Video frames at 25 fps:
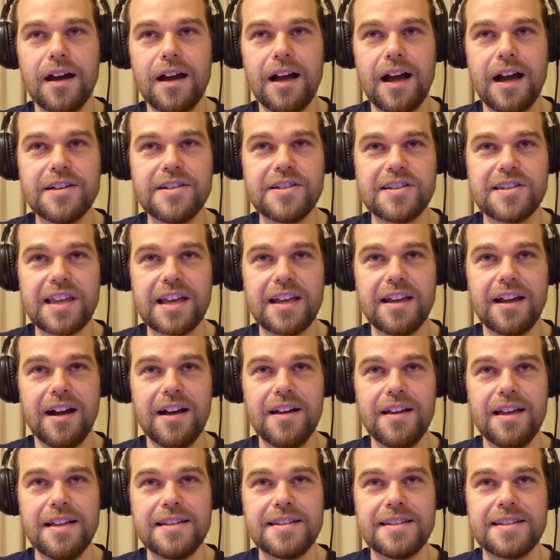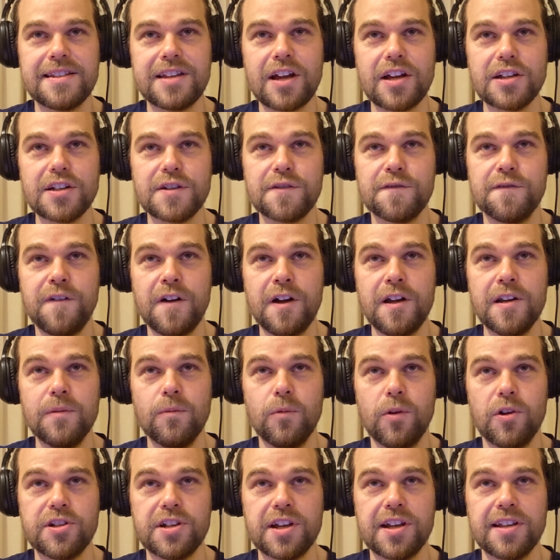I just think it's such
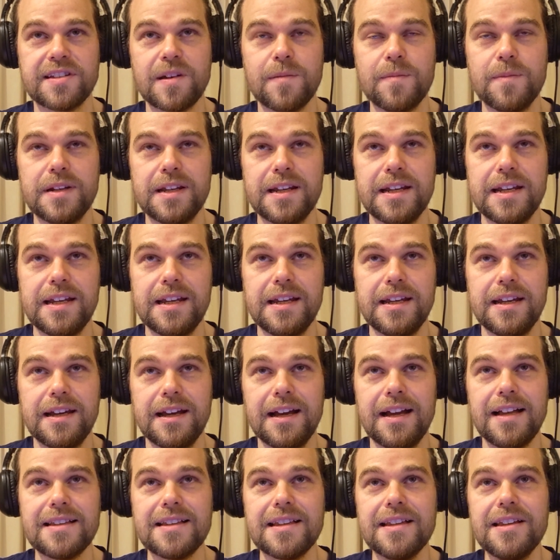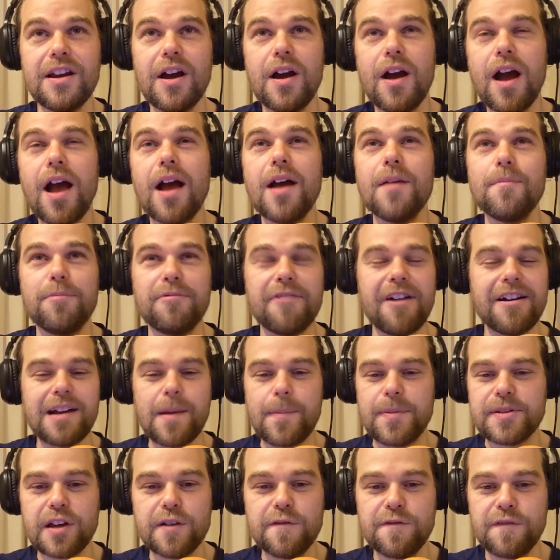fun watching somebody, around
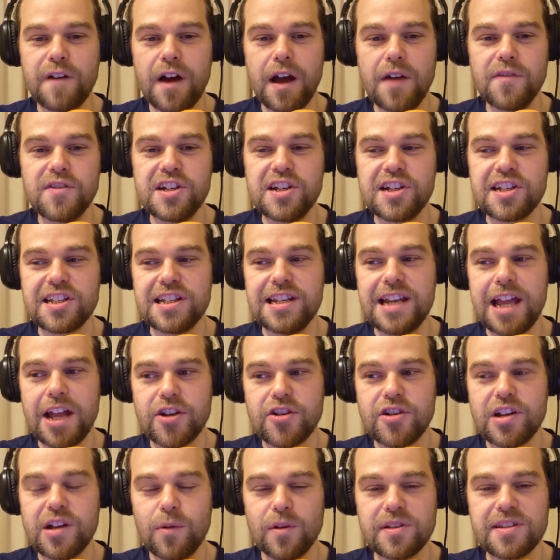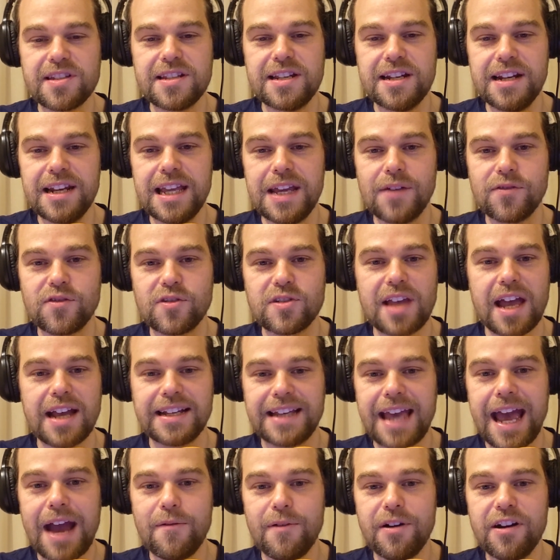episode 5, she just literally wanted to leave. She was
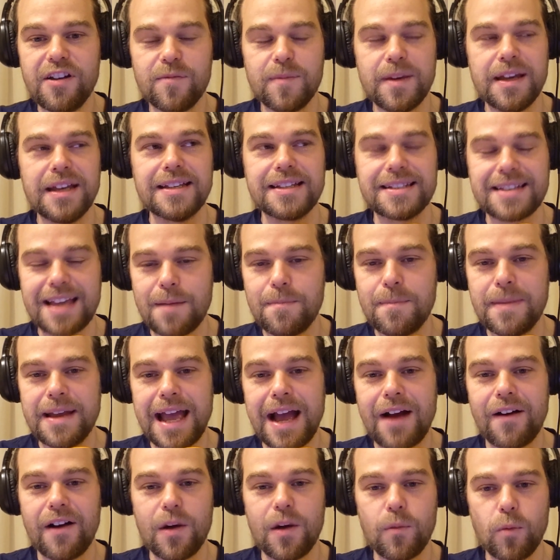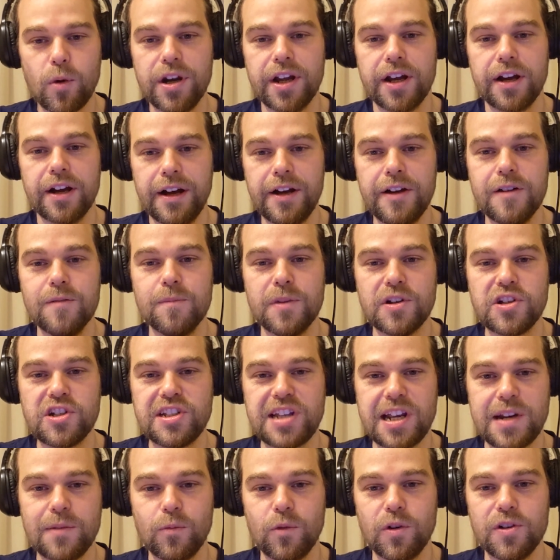like, get rid of me, send me out, I want to go home. But
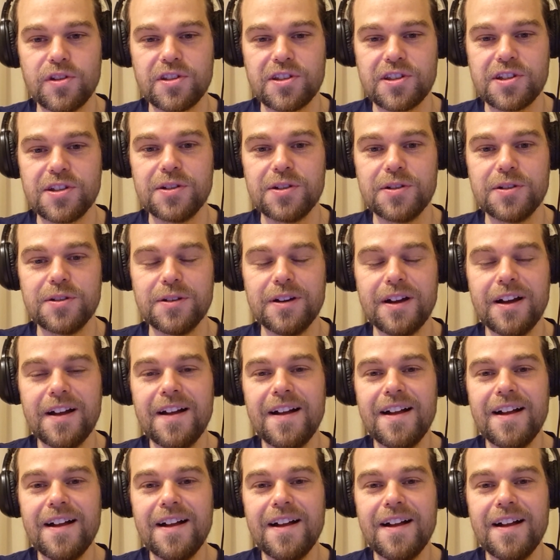she didn't want to,